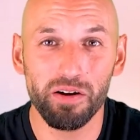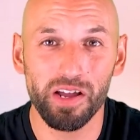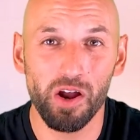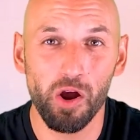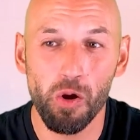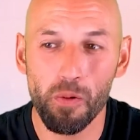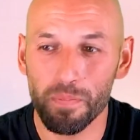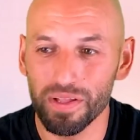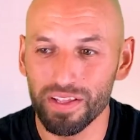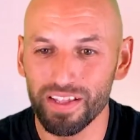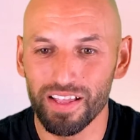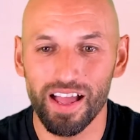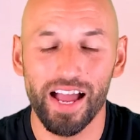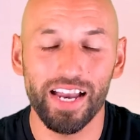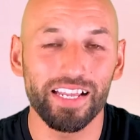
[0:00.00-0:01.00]
I hope
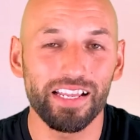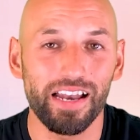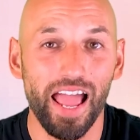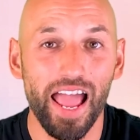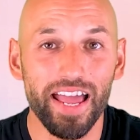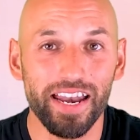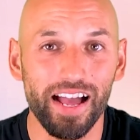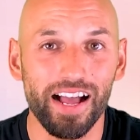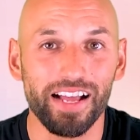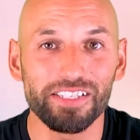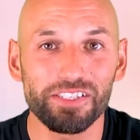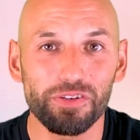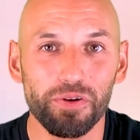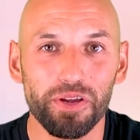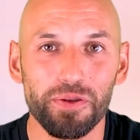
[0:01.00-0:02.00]
I didn't add on
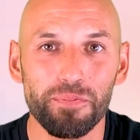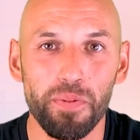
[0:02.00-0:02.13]
to it,